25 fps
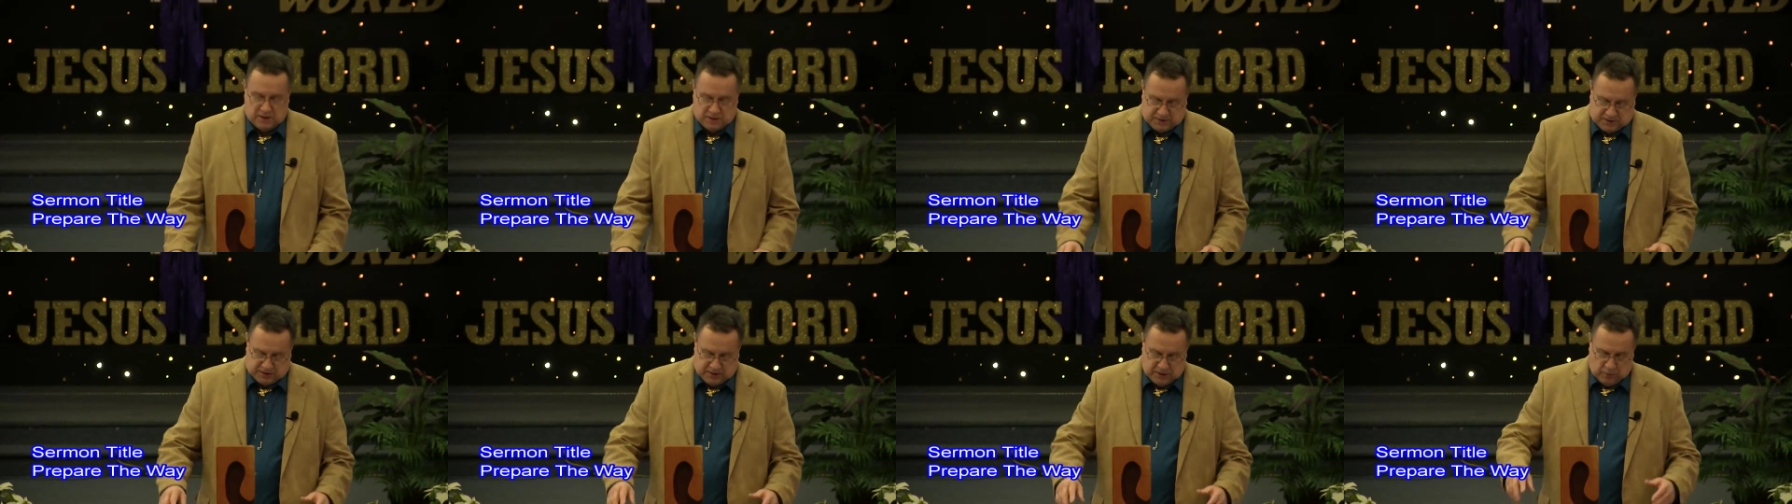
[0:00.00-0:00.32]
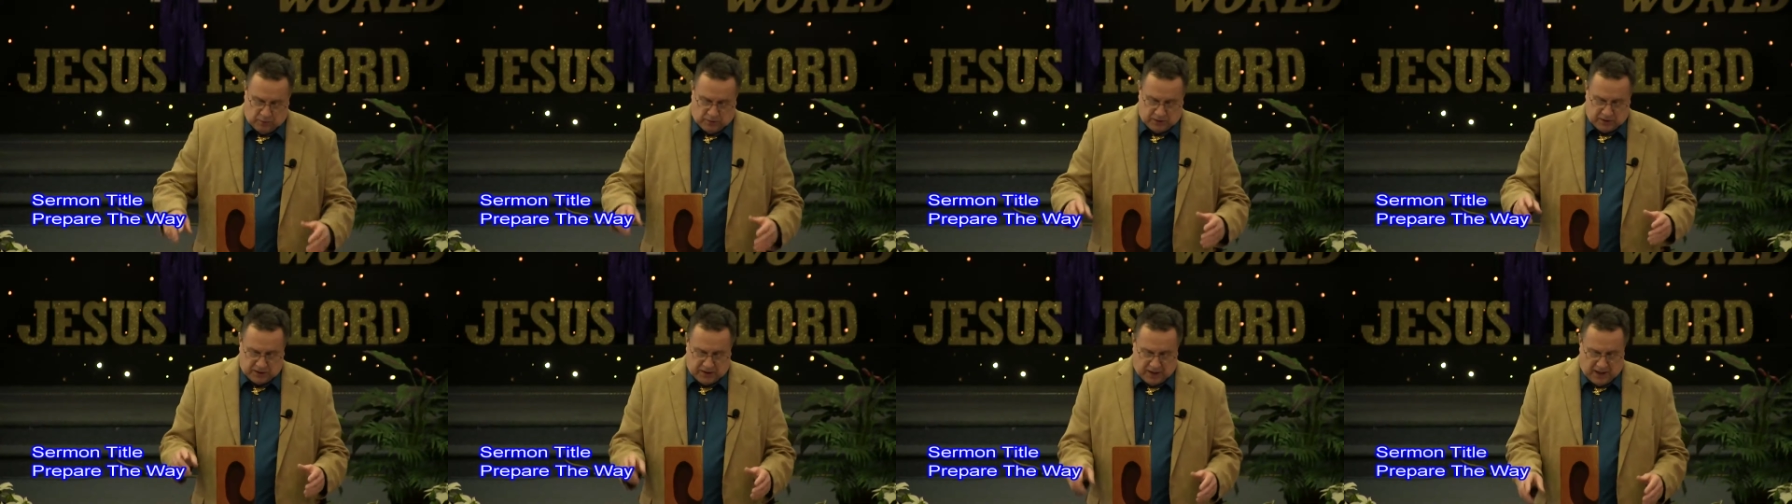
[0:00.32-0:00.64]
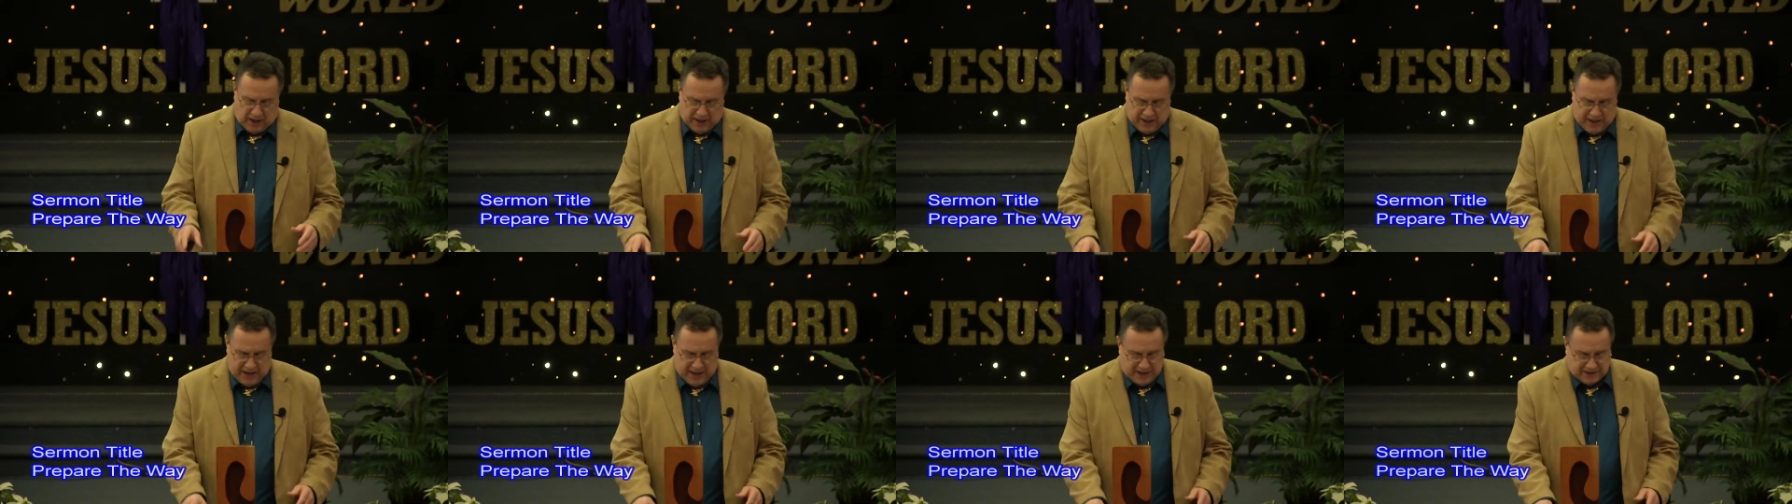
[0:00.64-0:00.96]
See, when
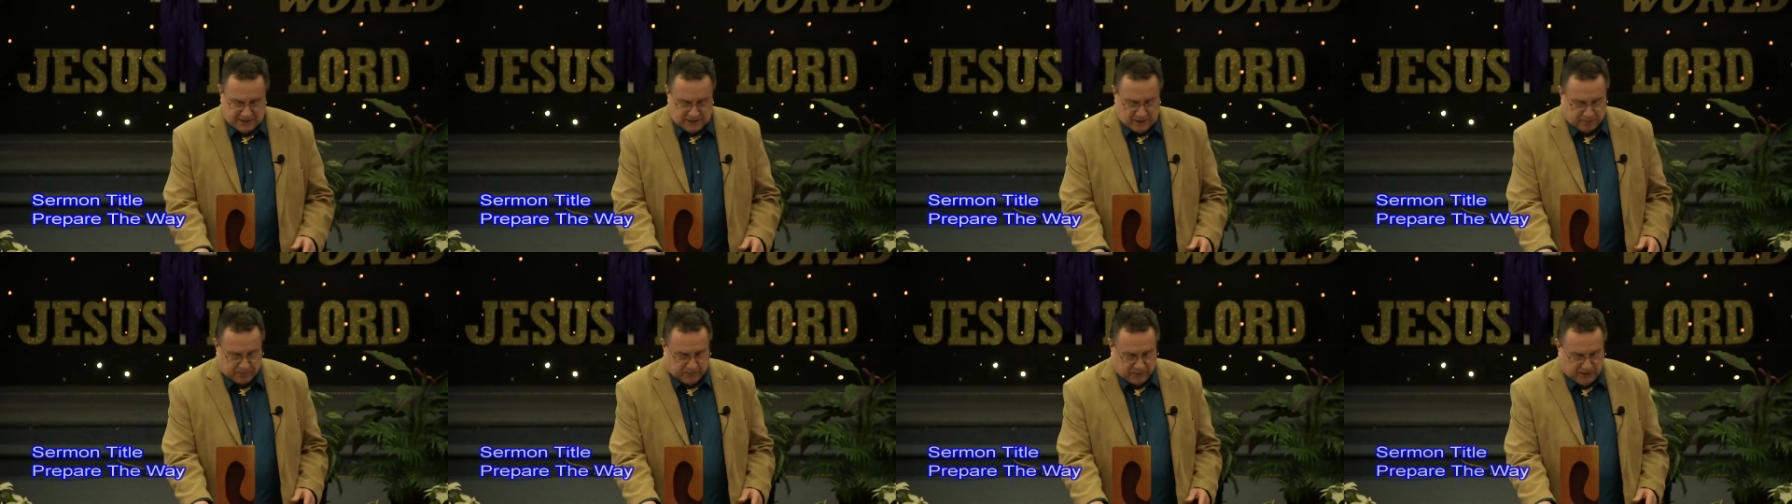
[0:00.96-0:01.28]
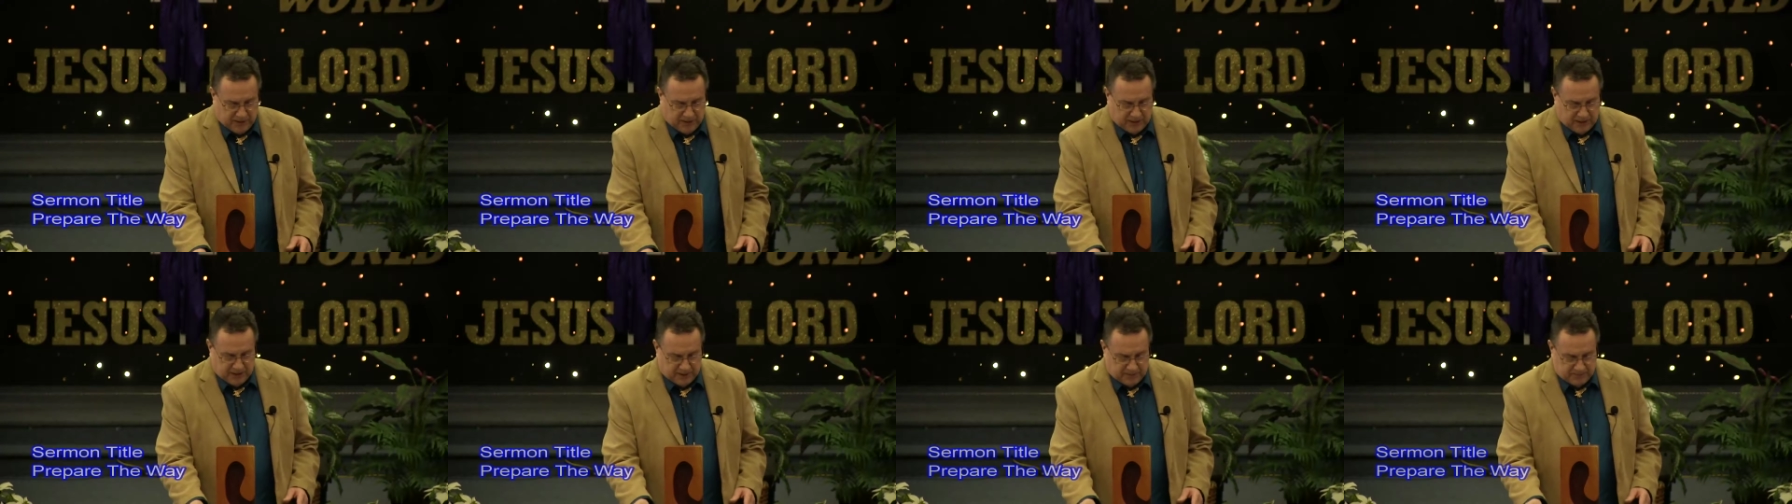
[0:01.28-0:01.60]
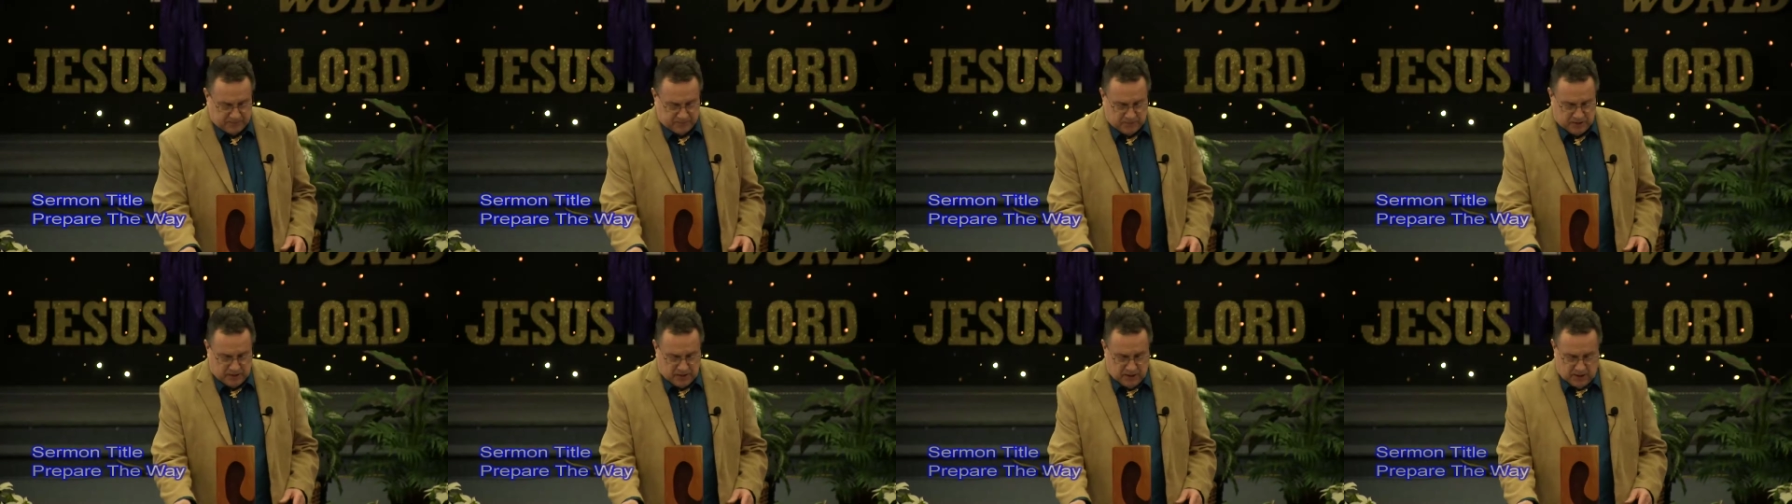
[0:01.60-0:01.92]
God has a plan,